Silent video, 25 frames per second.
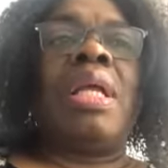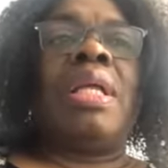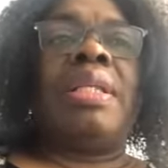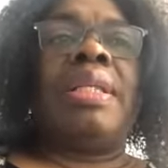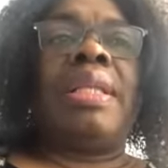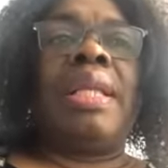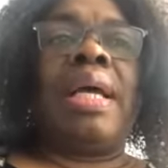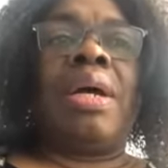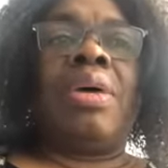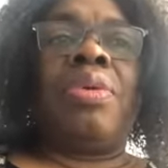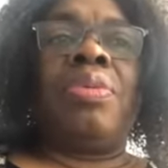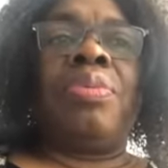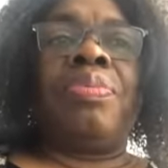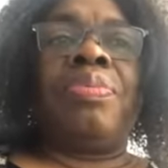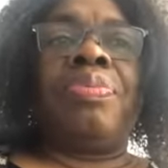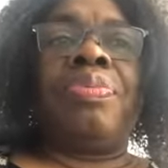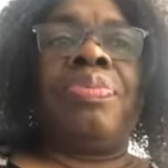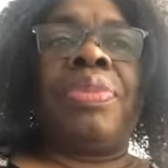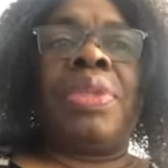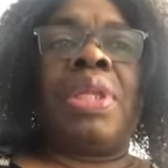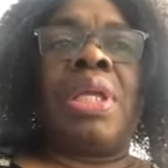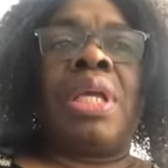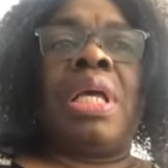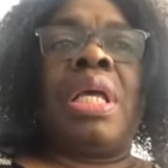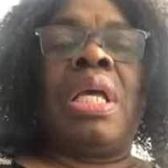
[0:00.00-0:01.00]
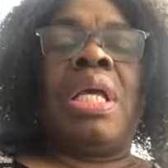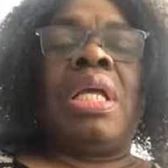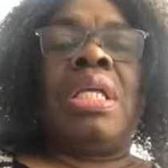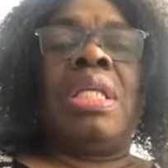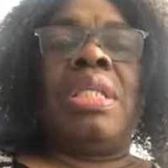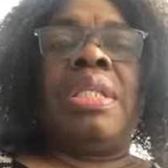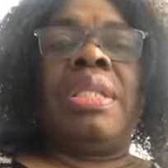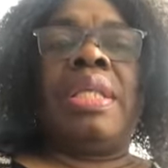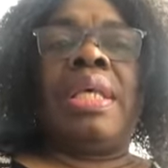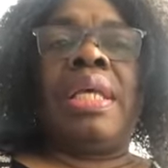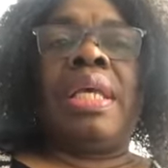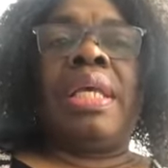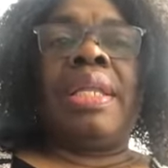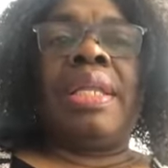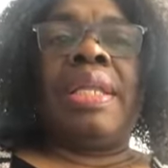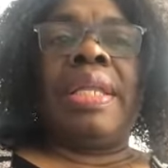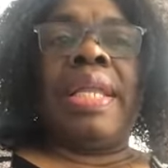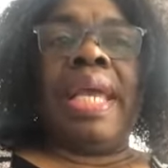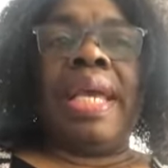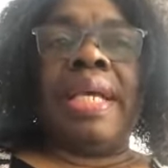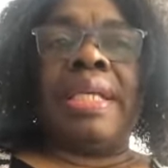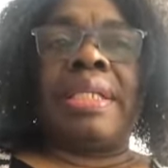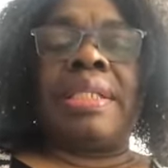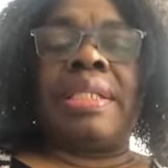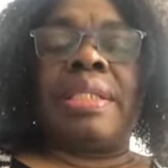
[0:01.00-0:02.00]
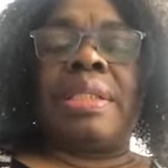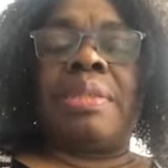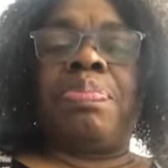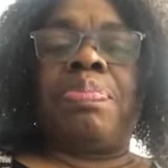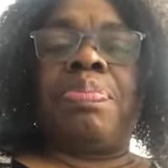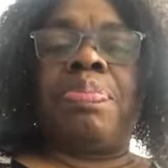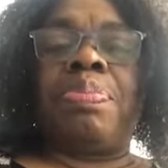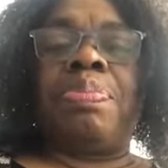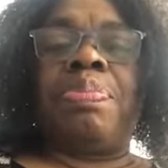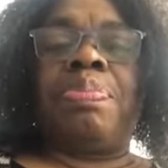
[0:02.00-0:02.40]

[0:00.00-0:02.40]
Now, the next